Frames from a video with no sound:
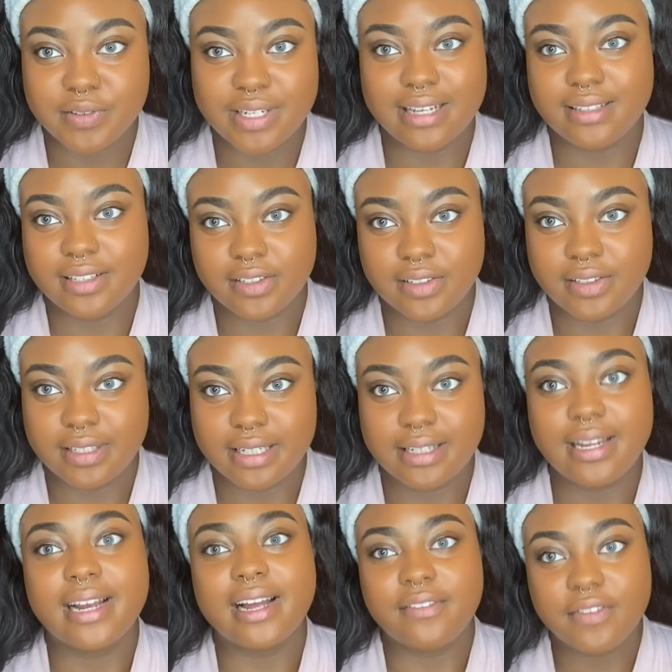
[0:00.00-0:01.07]
Not literally,
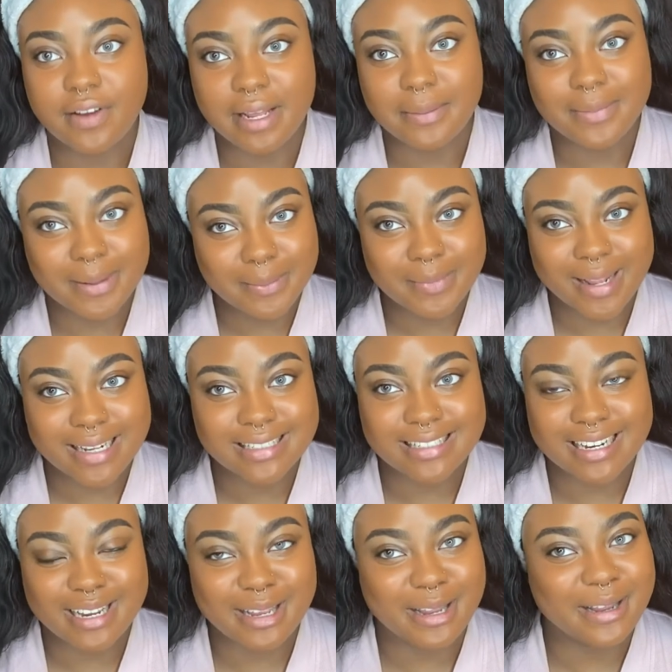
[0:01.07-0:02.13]
like I feel like being black
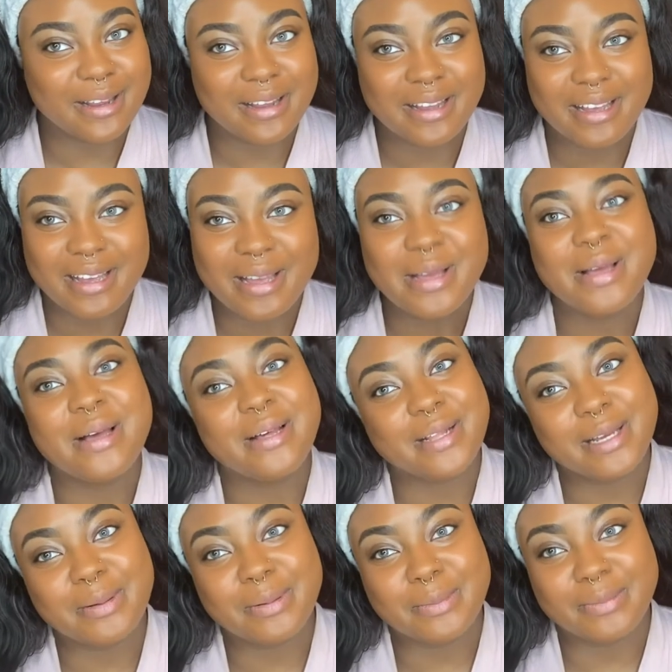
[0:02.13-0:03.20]
today. I
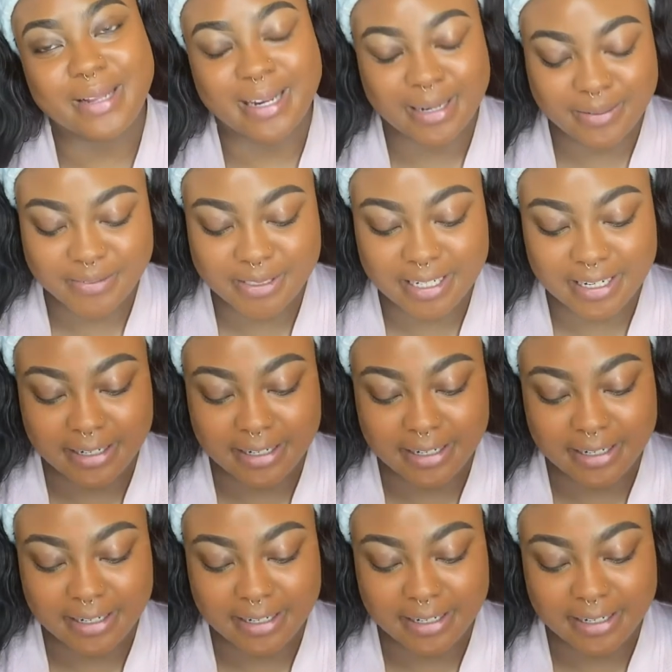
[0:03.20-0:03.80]
like being black every day.